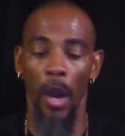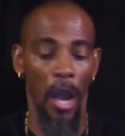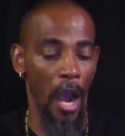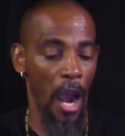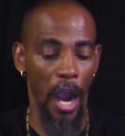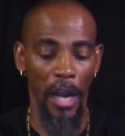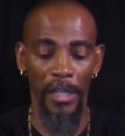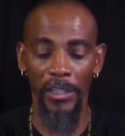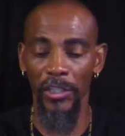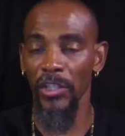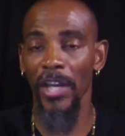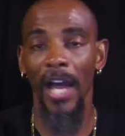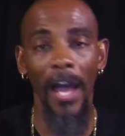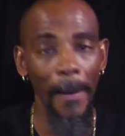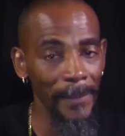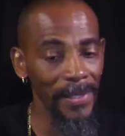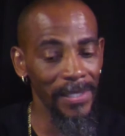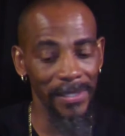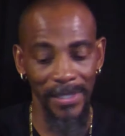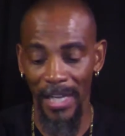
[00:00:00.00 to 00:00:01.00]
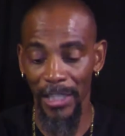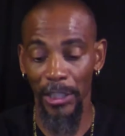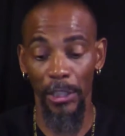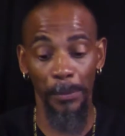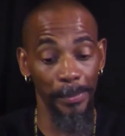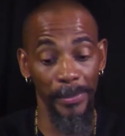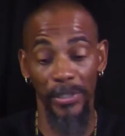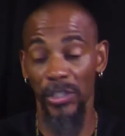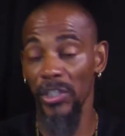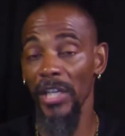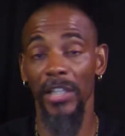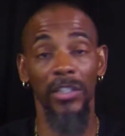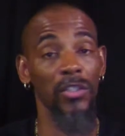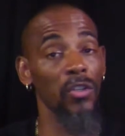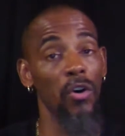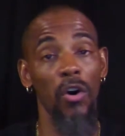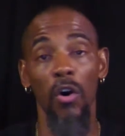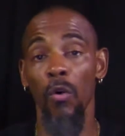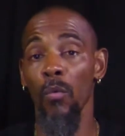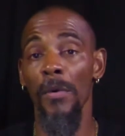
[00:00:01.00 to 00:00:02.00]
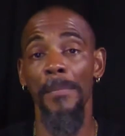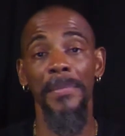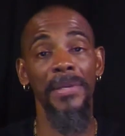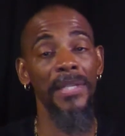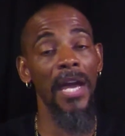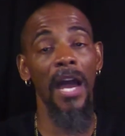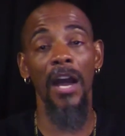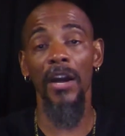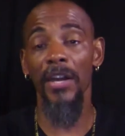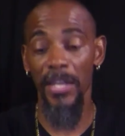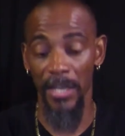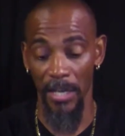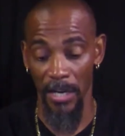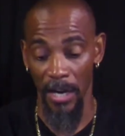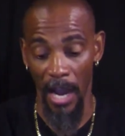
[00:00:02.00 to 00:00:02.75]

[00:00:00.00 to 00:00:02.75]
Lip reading: Our job is not to protect all women out here.